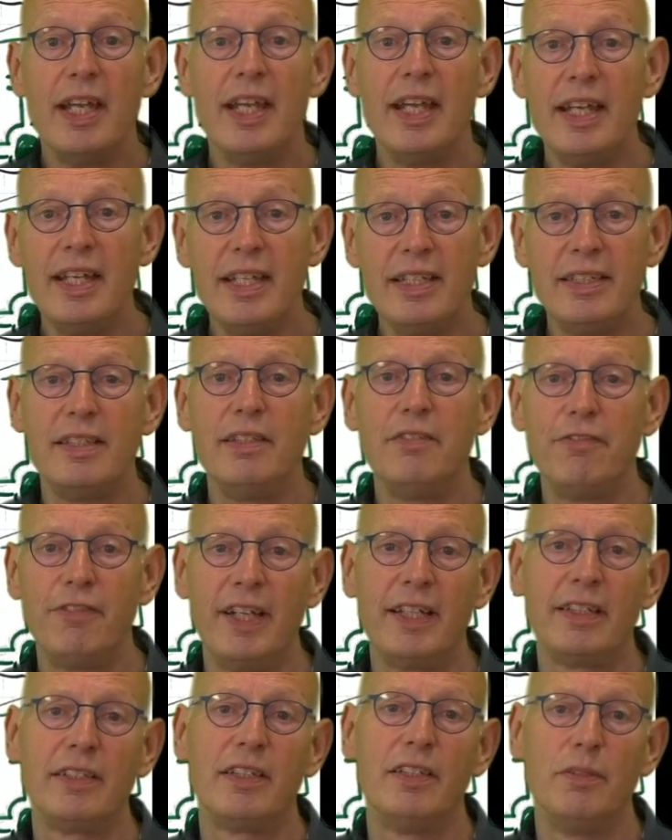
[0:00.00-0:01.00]
is in
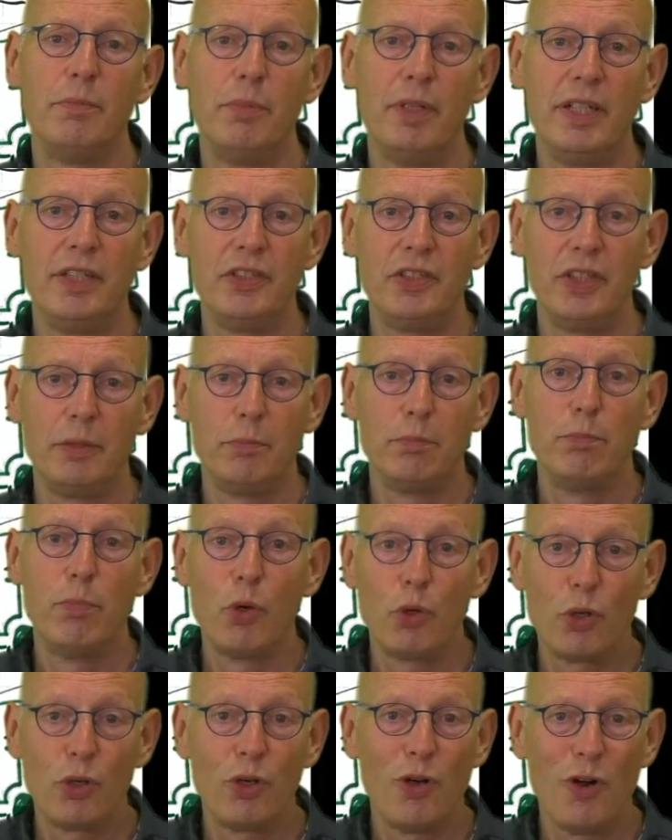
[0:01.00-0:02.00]
fact the basic
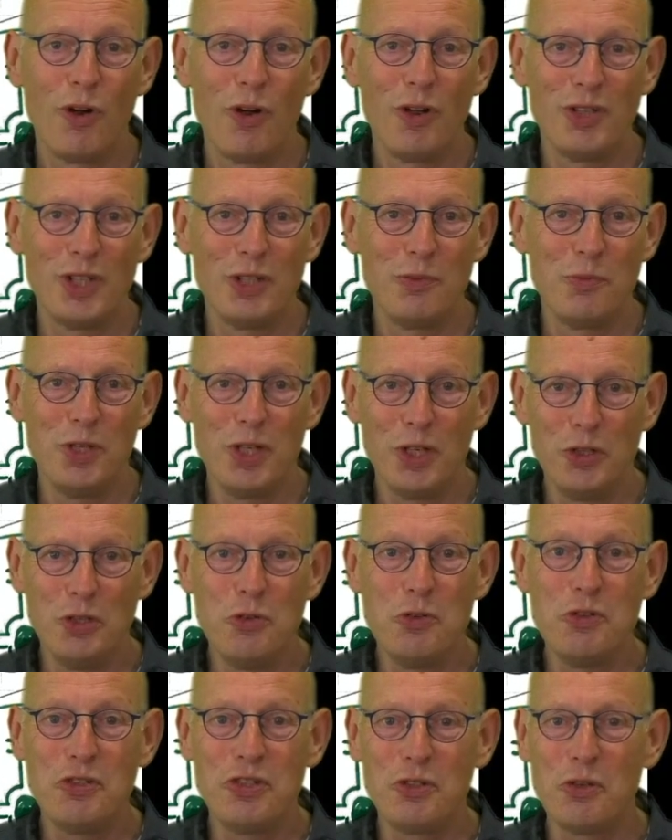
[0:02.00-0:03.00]
book that we are
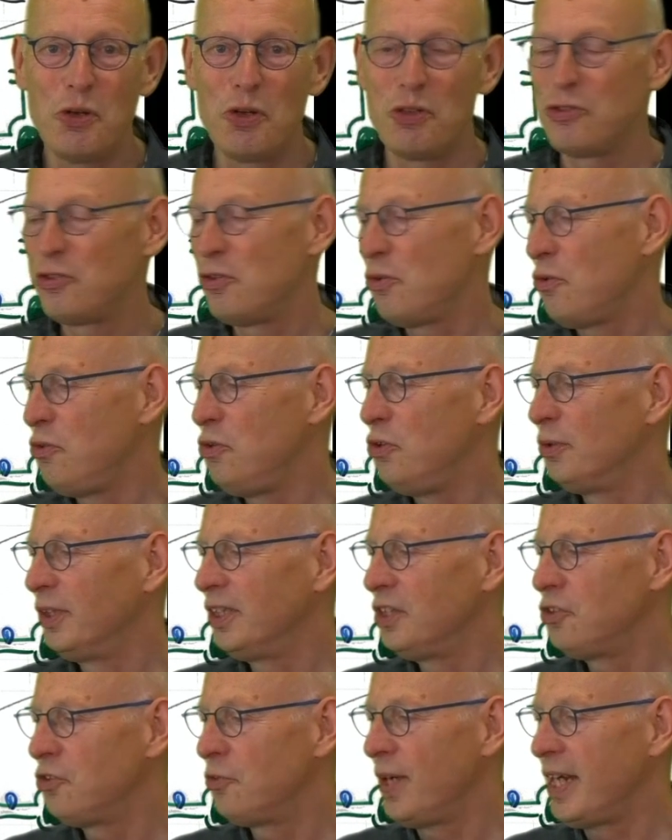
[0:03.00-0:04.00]
using also
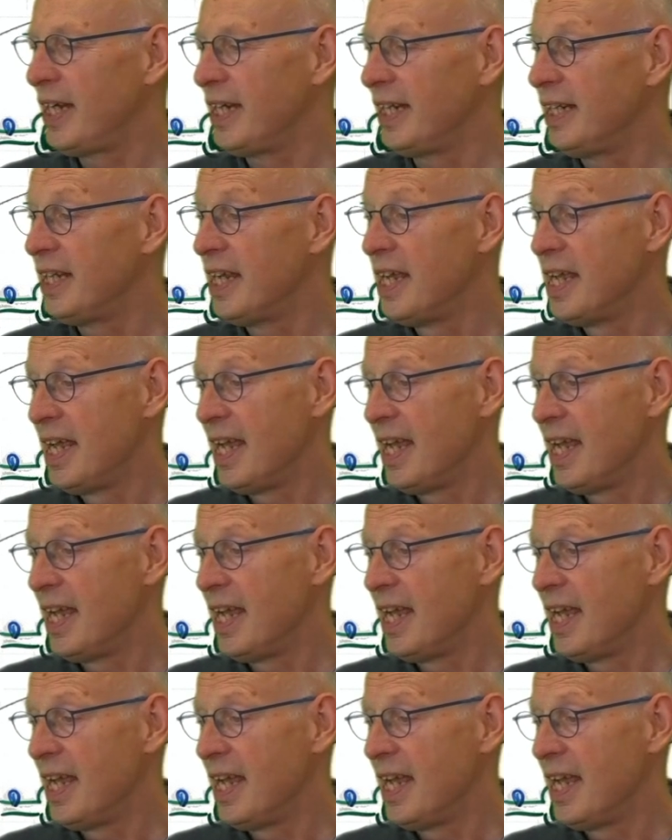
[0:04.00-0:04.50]
during the training,